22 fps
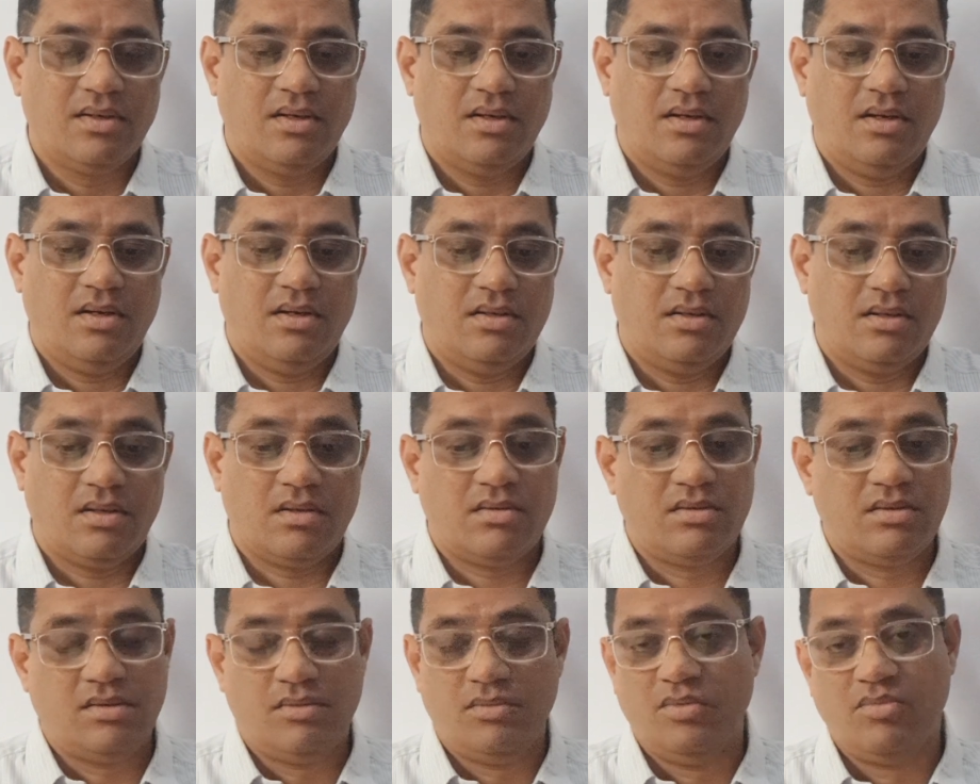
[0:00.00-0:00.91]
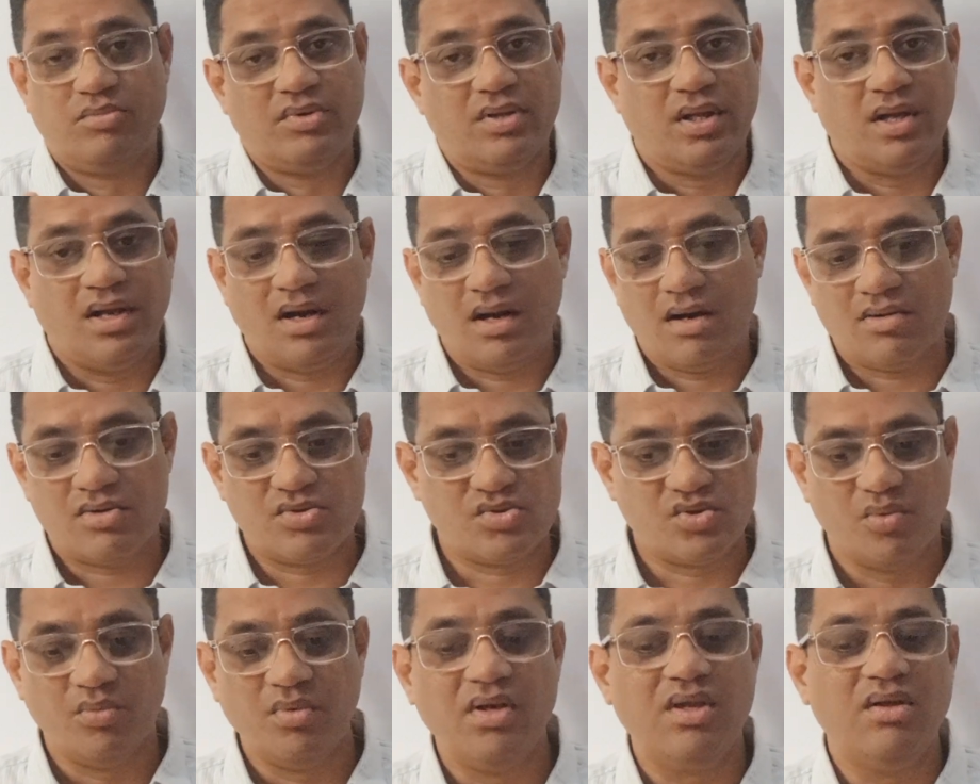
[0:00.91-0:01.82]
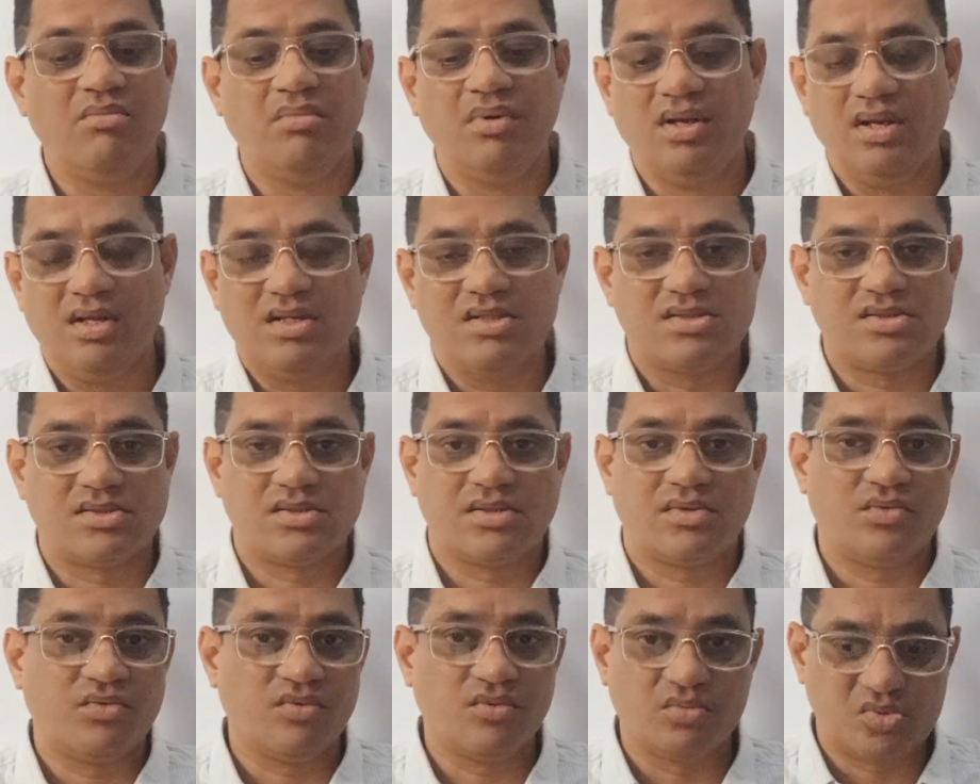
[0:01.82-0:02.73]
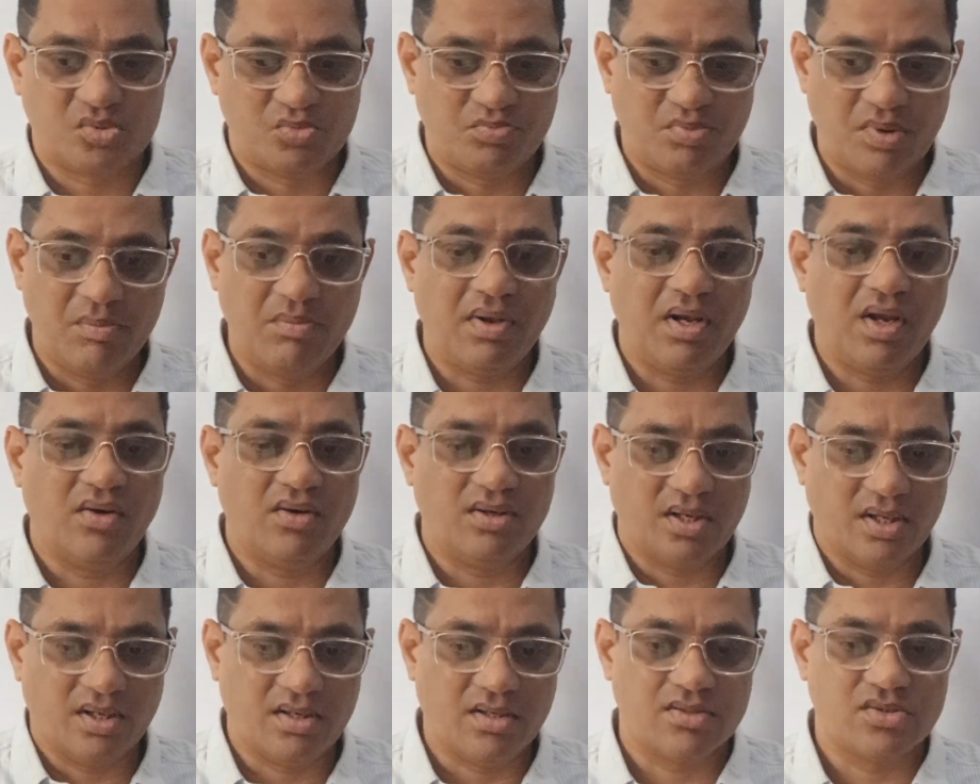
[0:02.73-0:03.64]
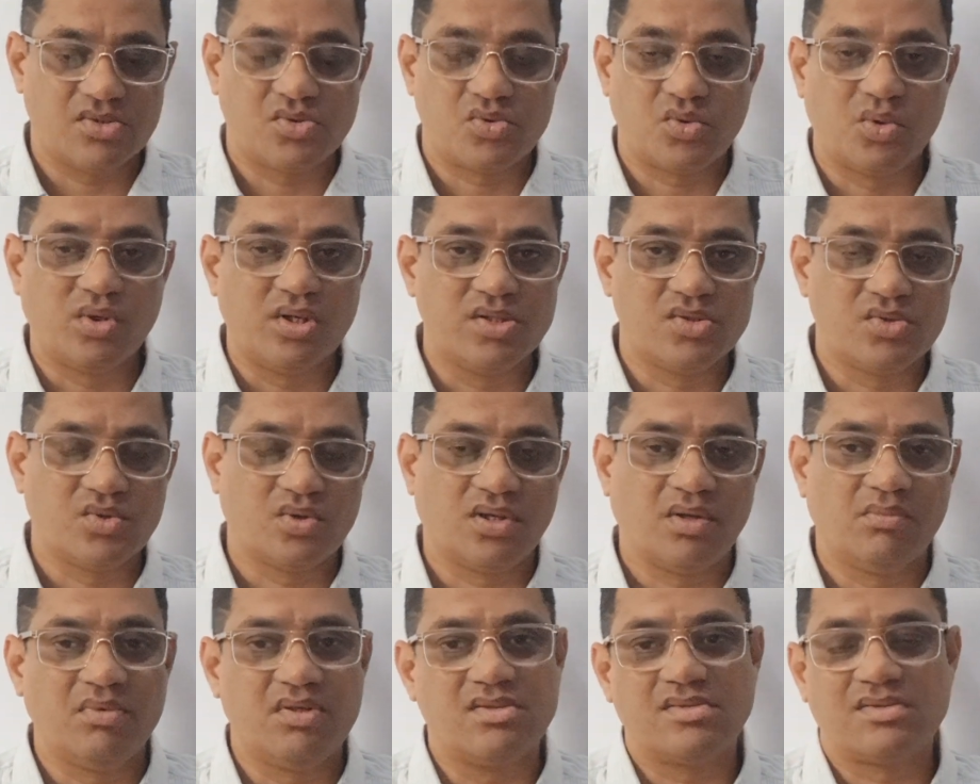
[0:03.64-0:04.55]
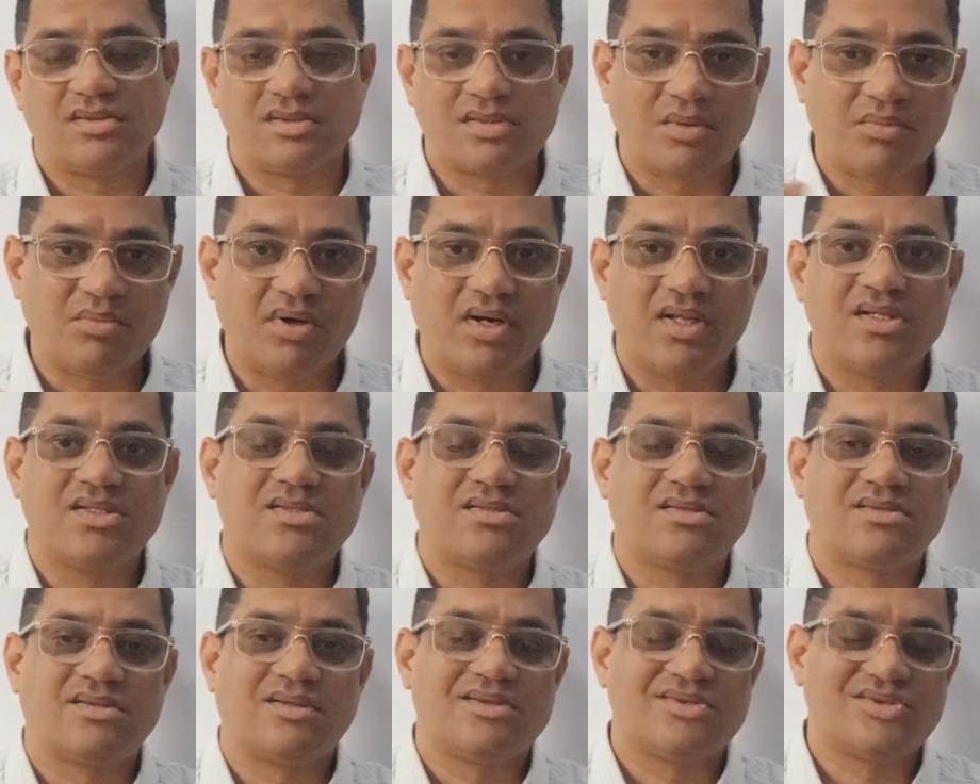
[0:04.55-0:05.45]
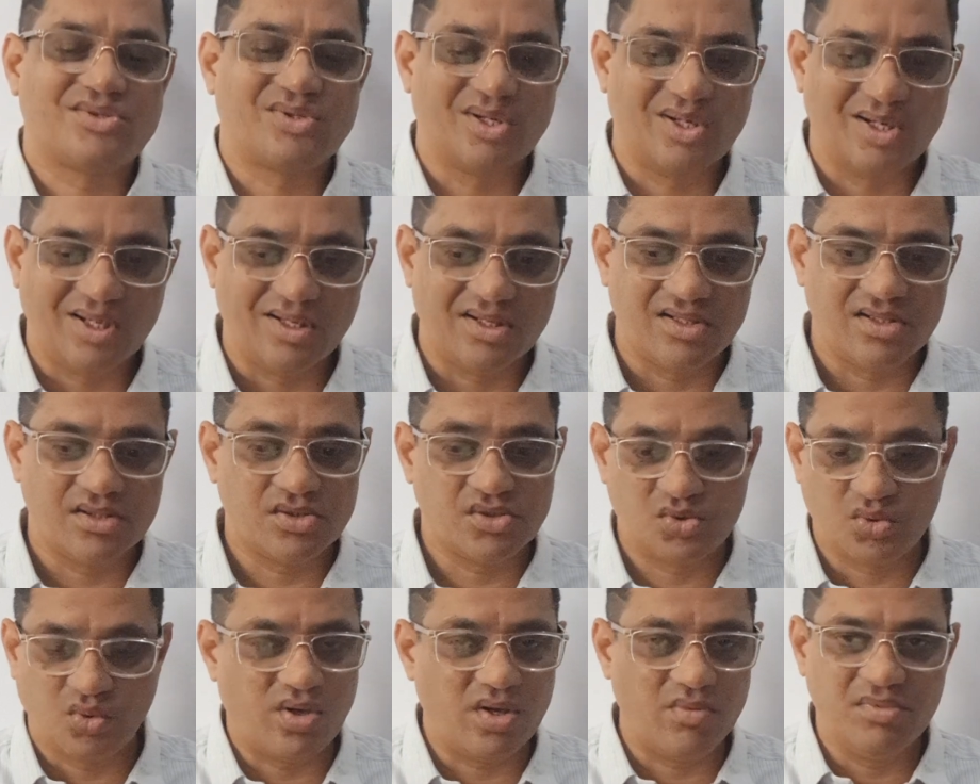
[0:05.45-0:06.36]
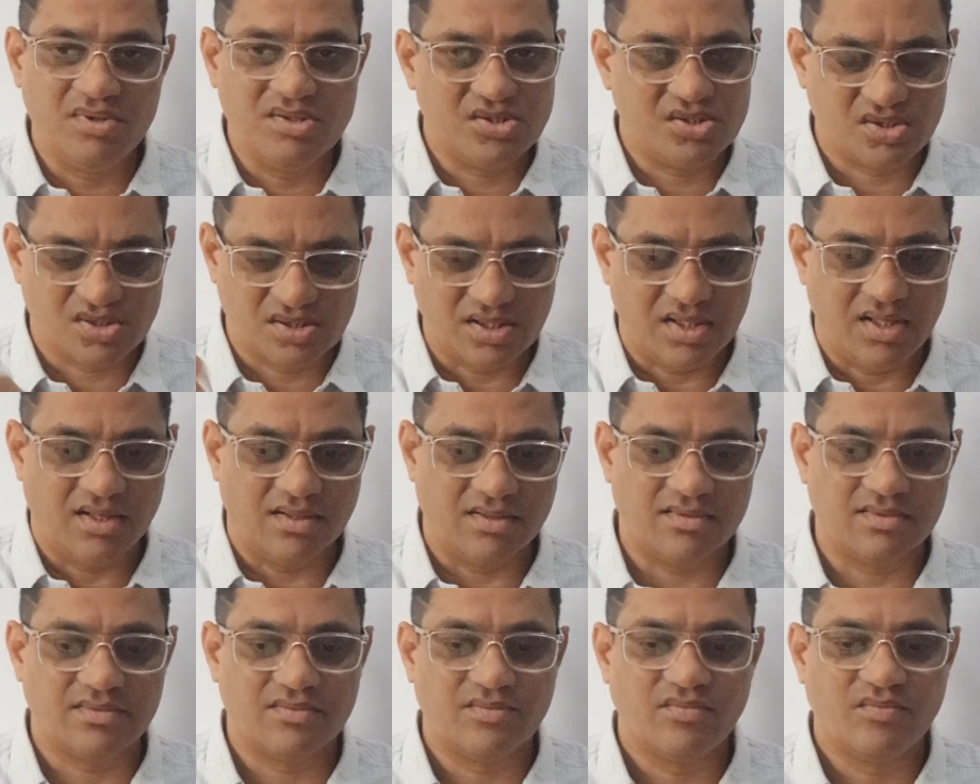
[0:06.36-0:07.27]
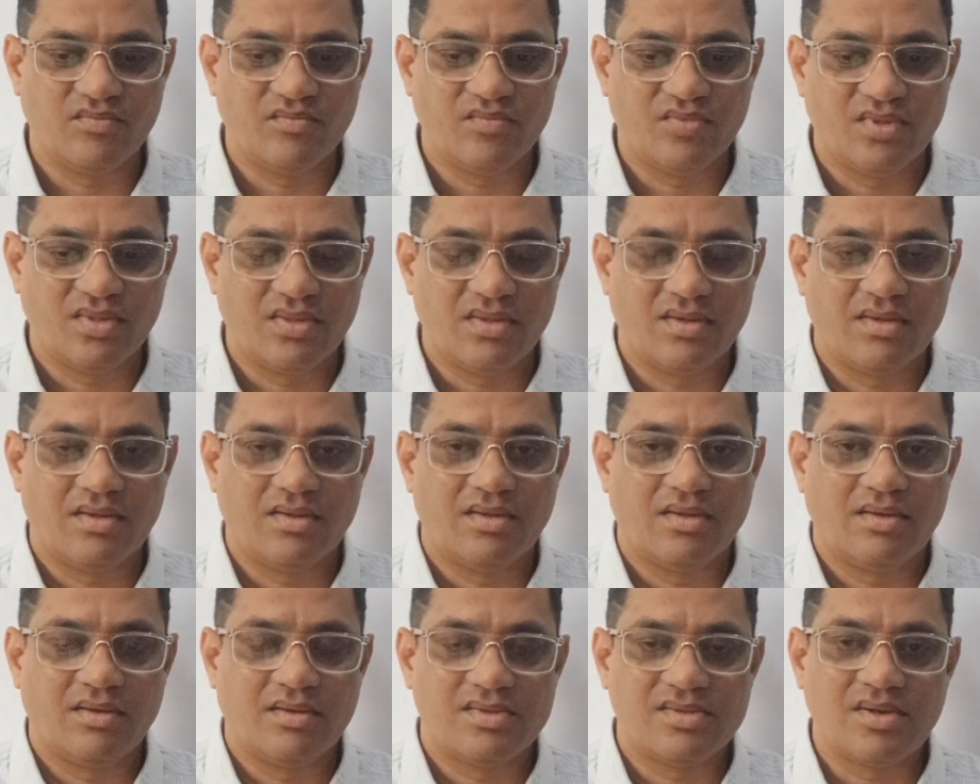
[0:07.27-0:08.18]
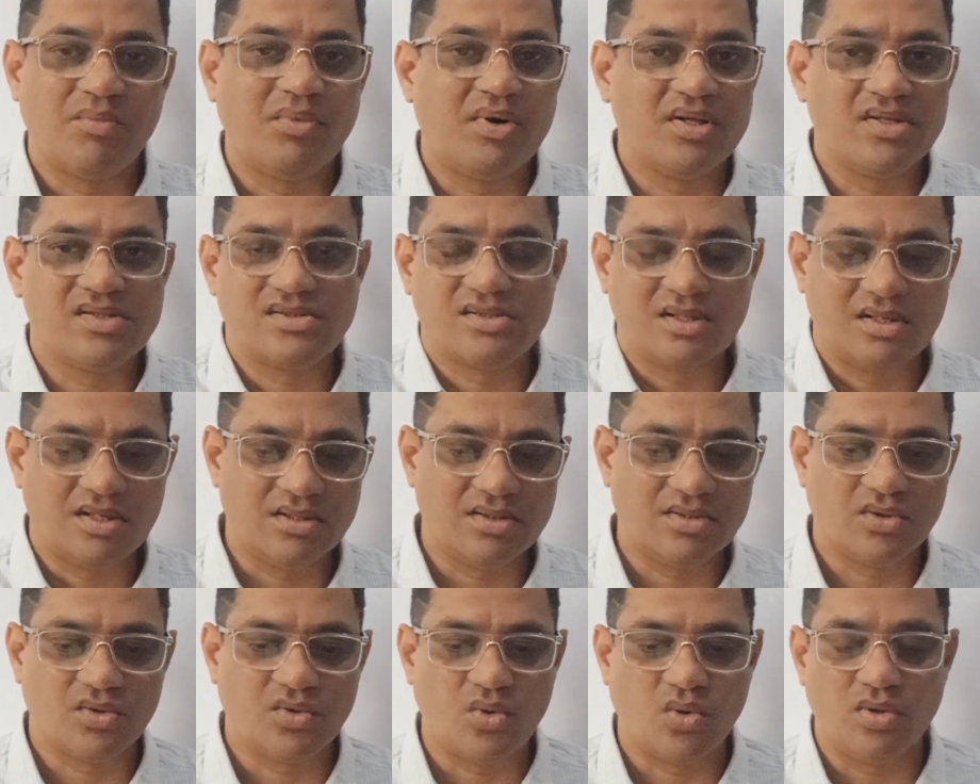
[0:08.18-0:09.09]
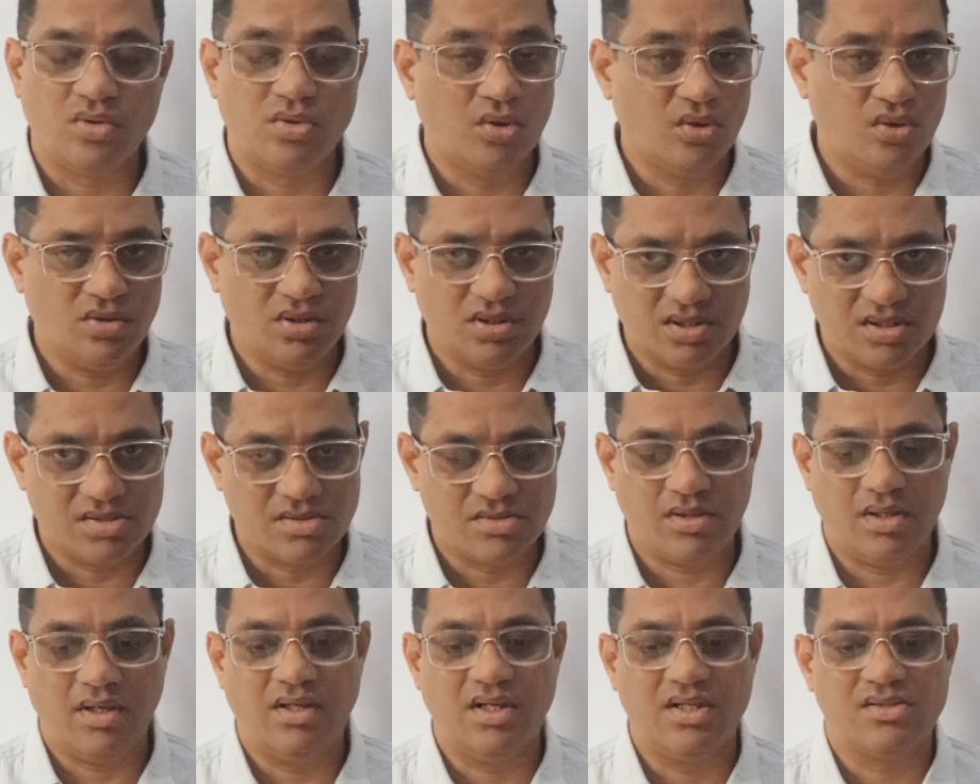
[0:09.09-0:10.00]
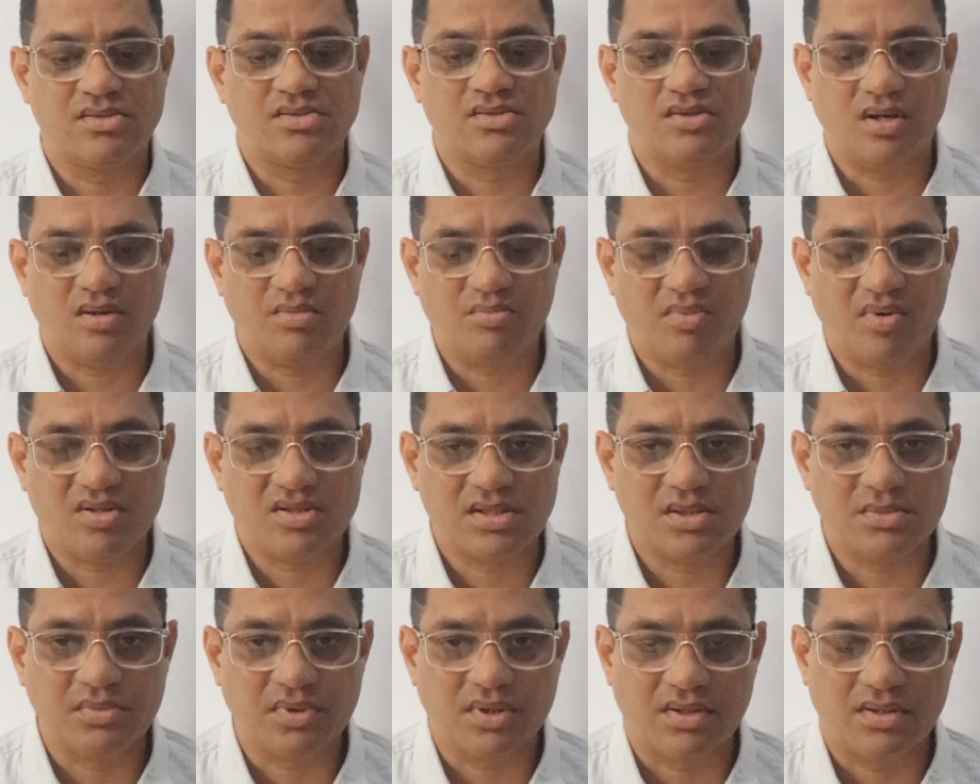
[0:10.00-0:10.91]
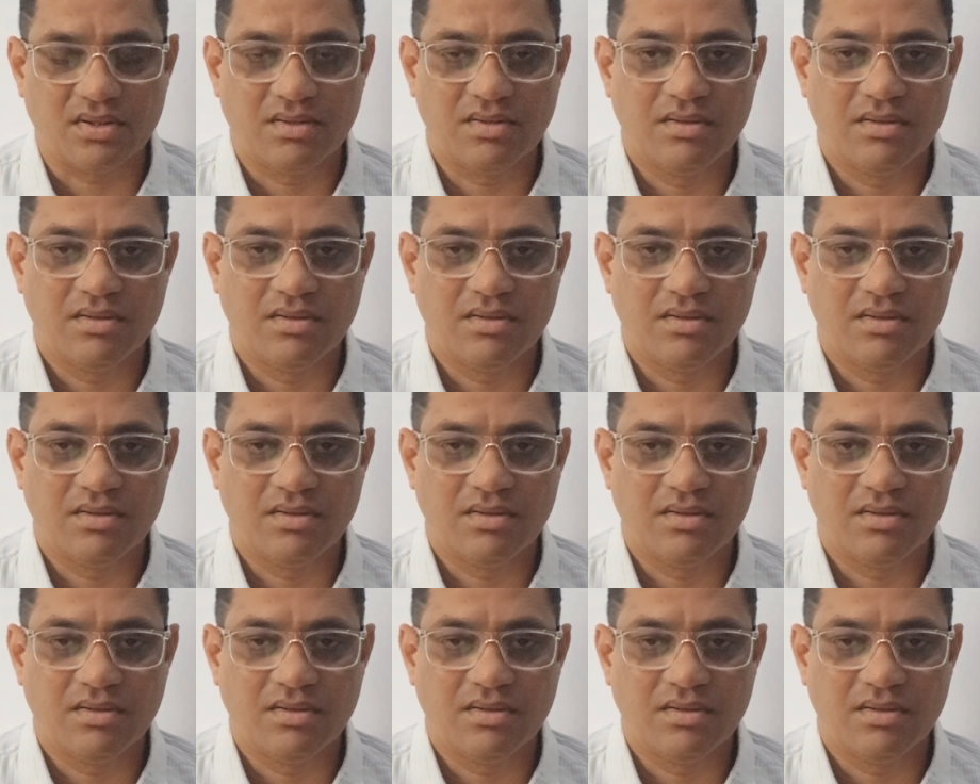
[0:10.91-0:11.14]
there are so many meanings people have taken. Sone chori means somebody is stealing. Chori means stealing. Somebody is stealing the gold. No, it is not possible.